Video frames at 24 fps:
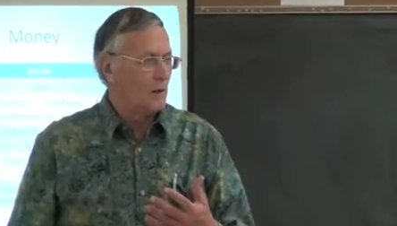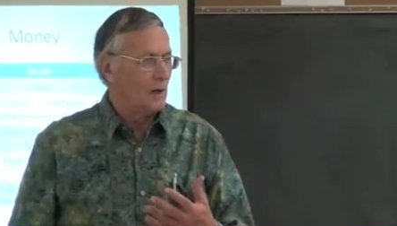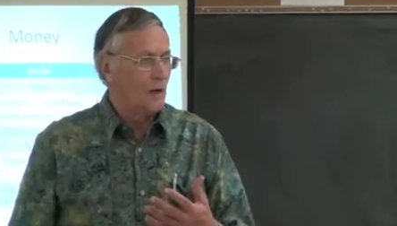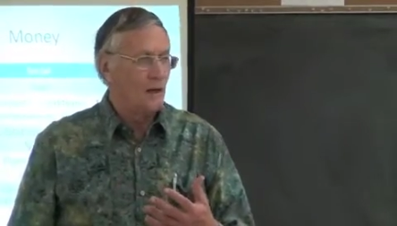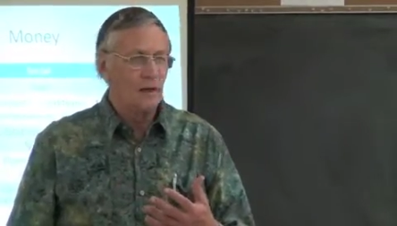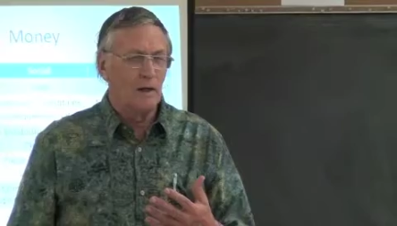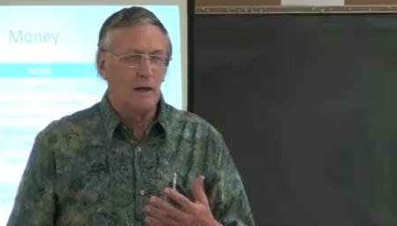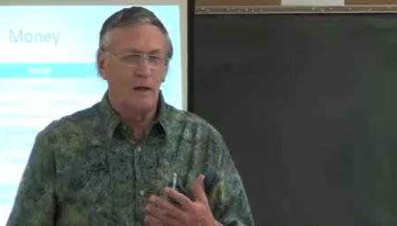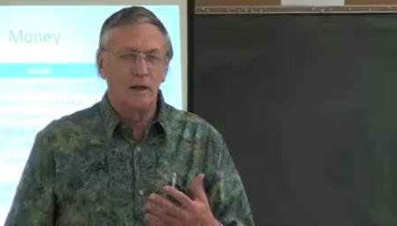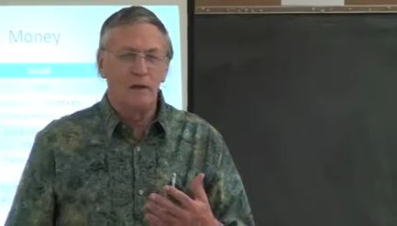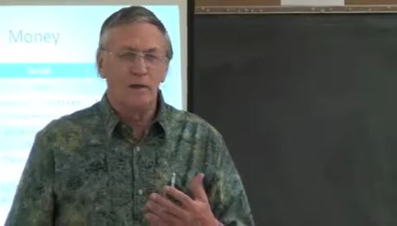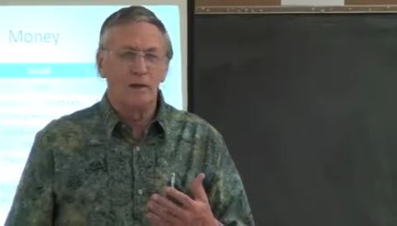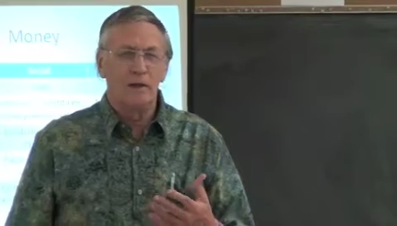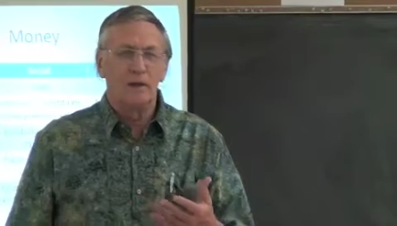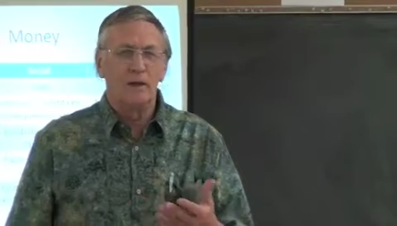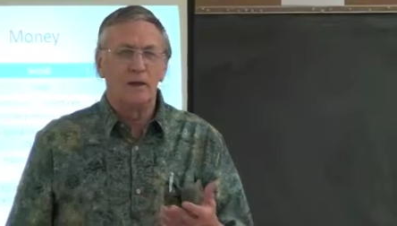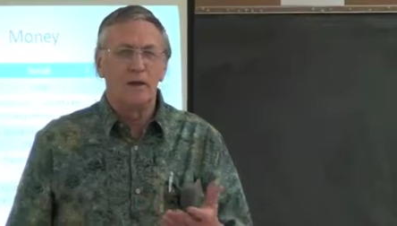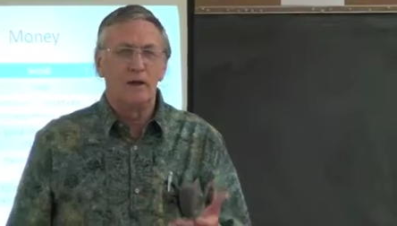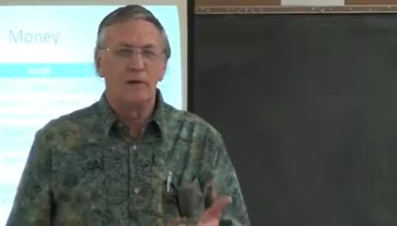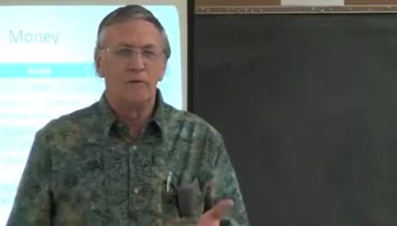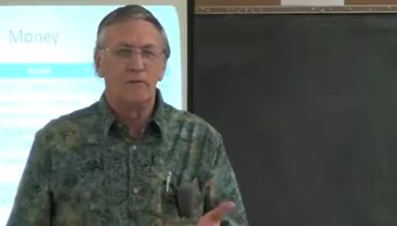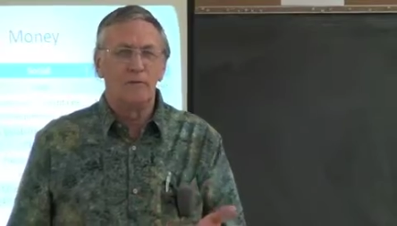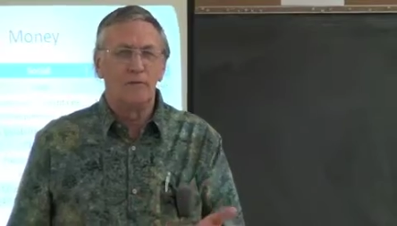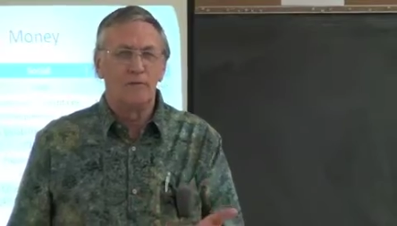and
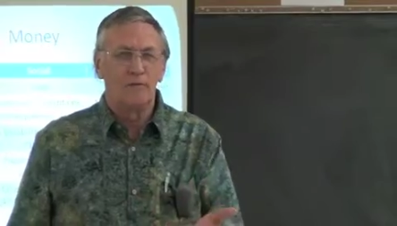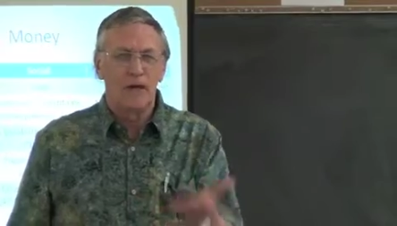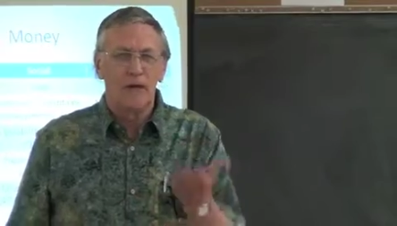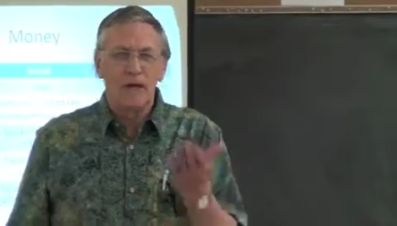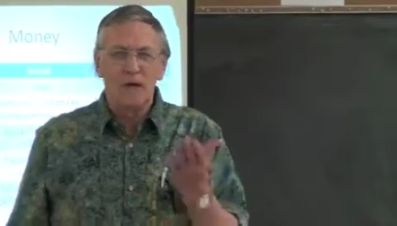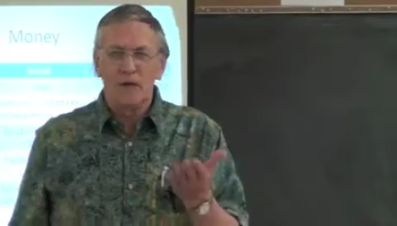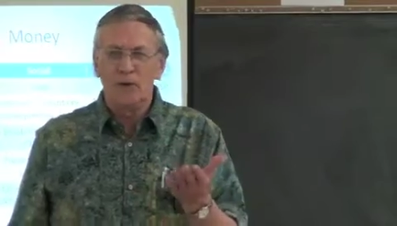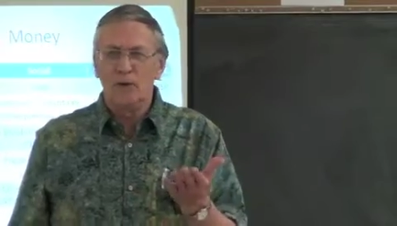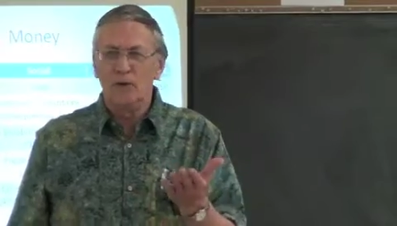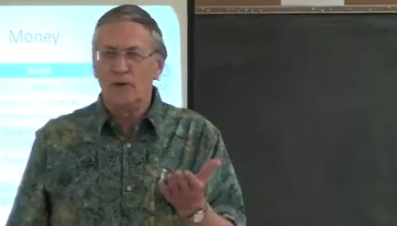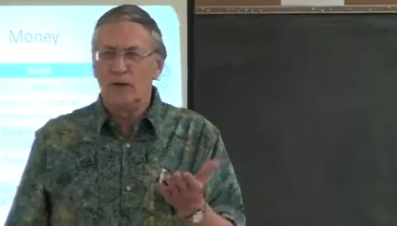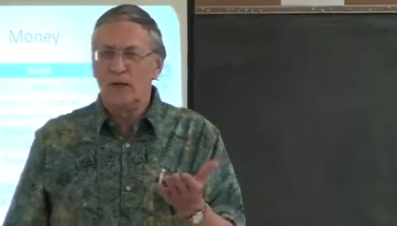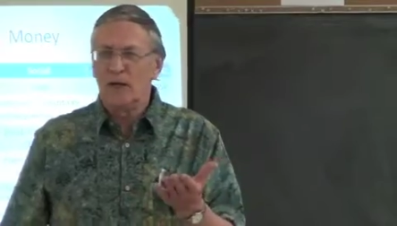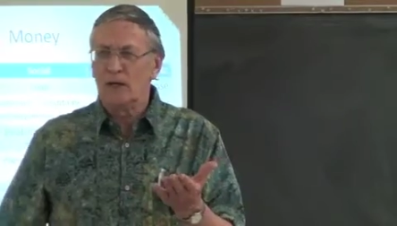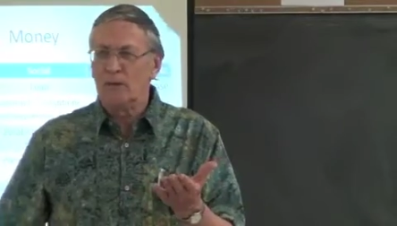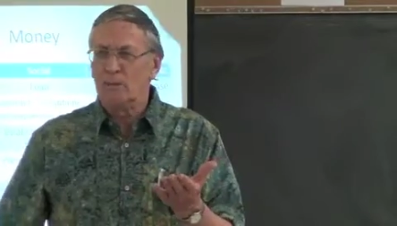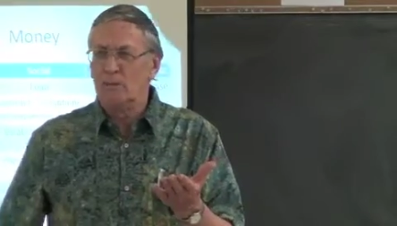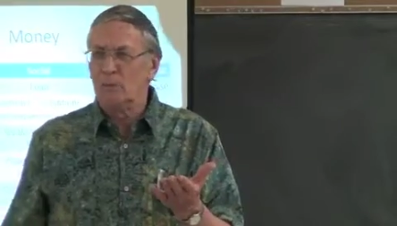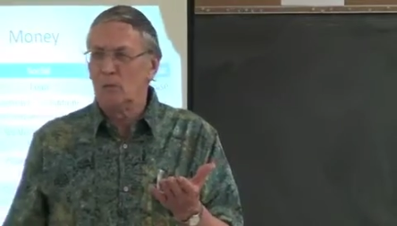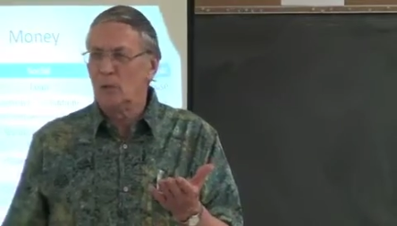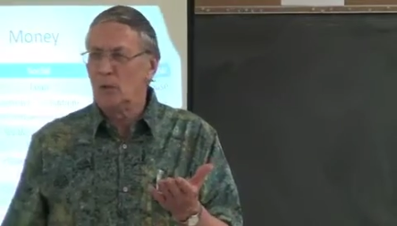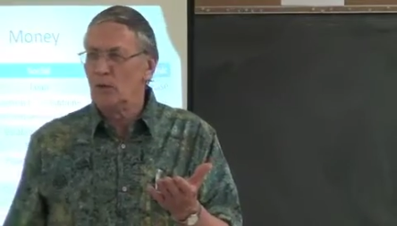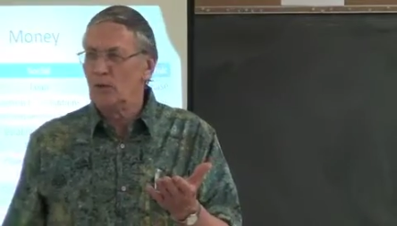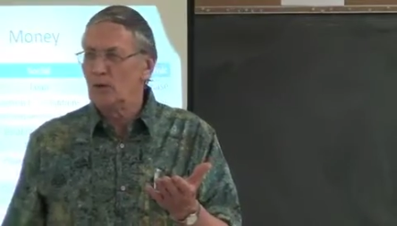I value
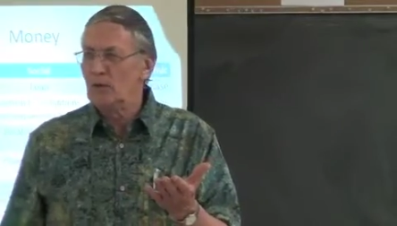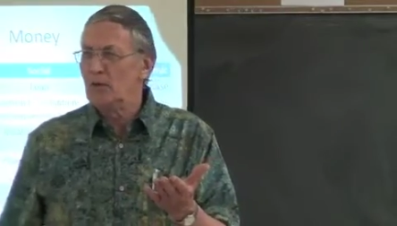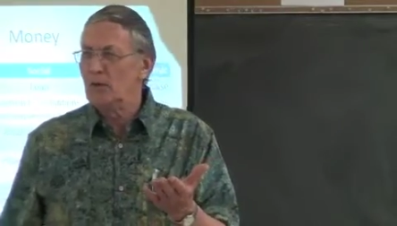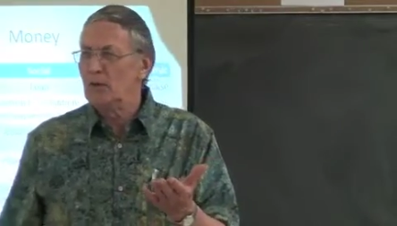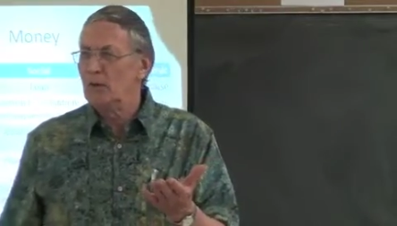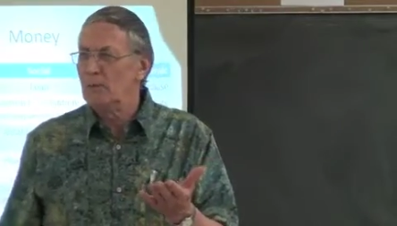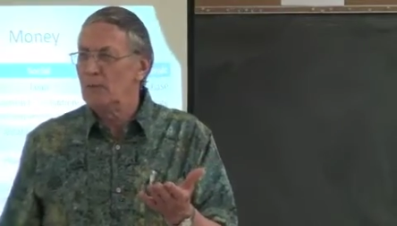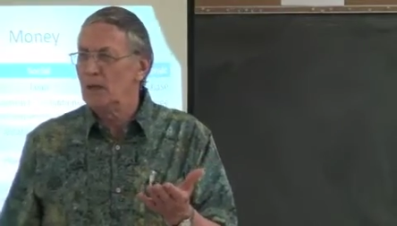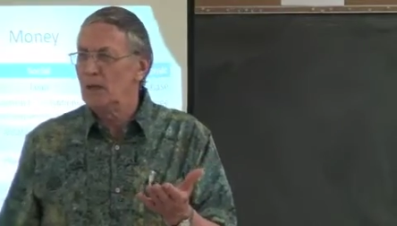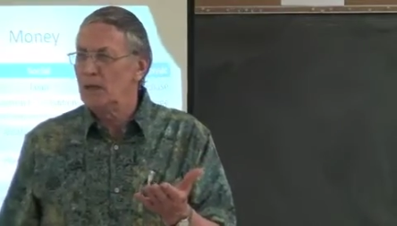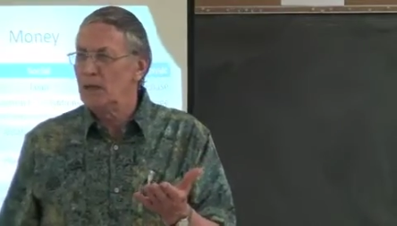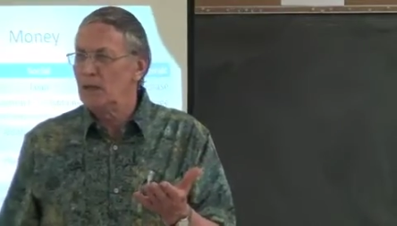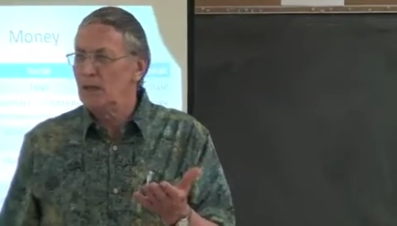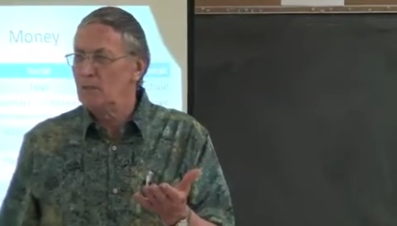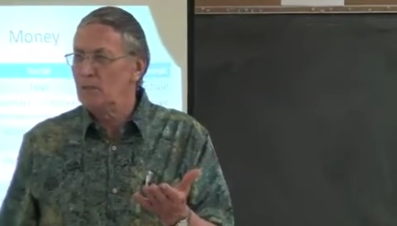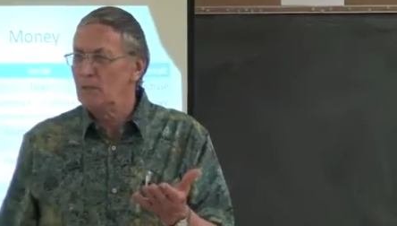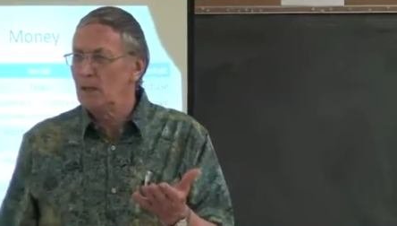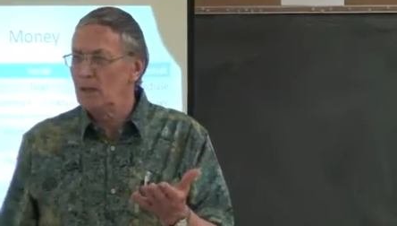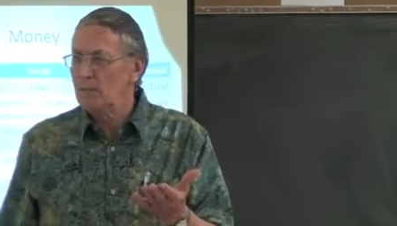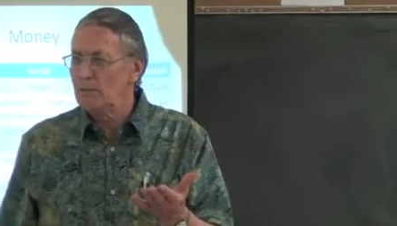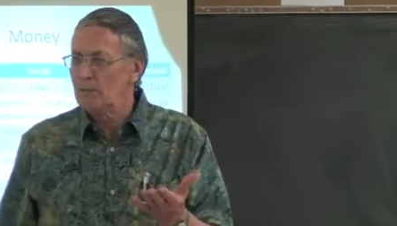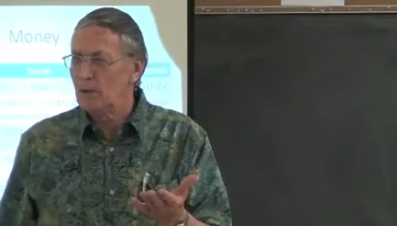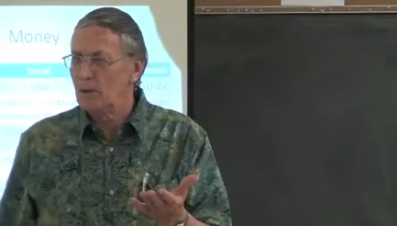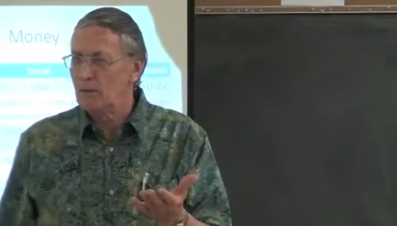that more than the money in
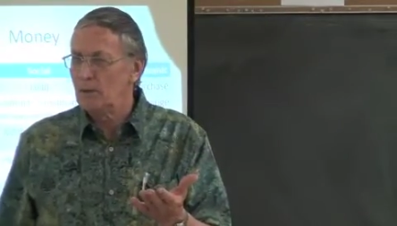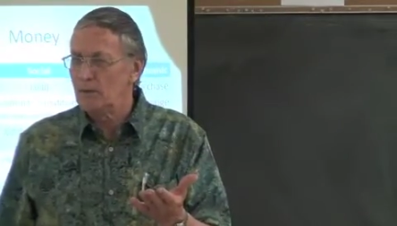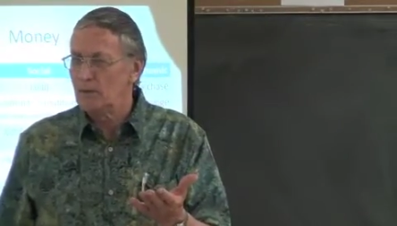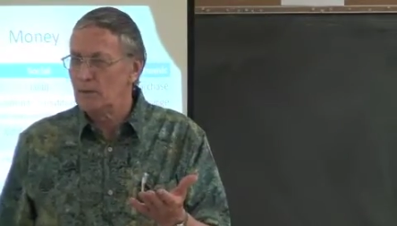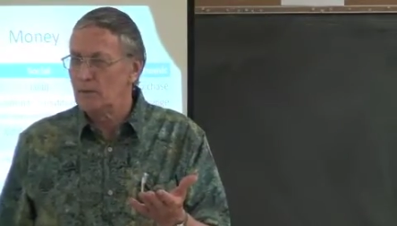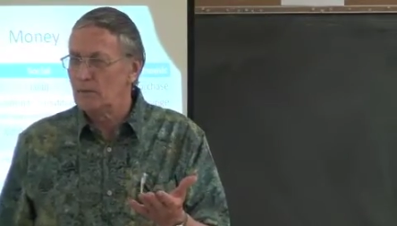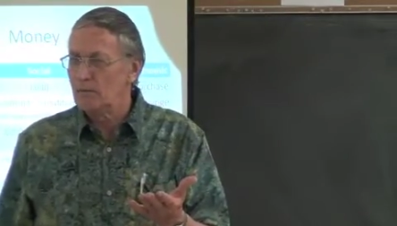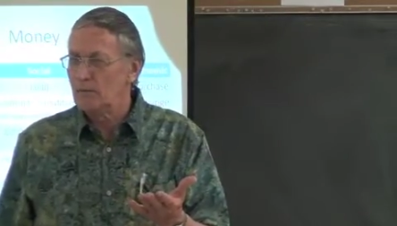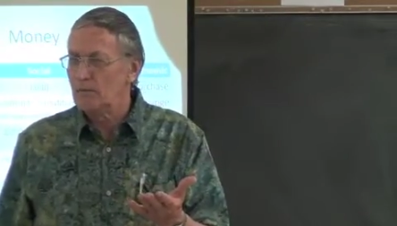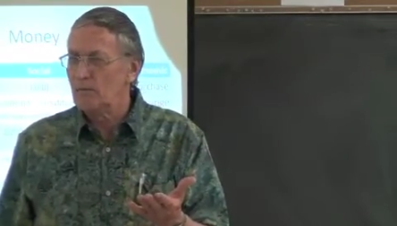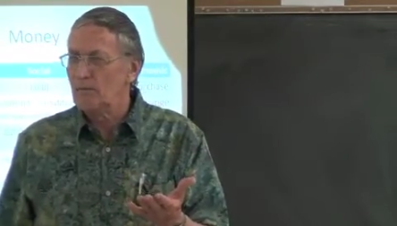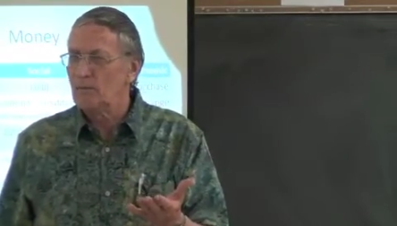my pocket.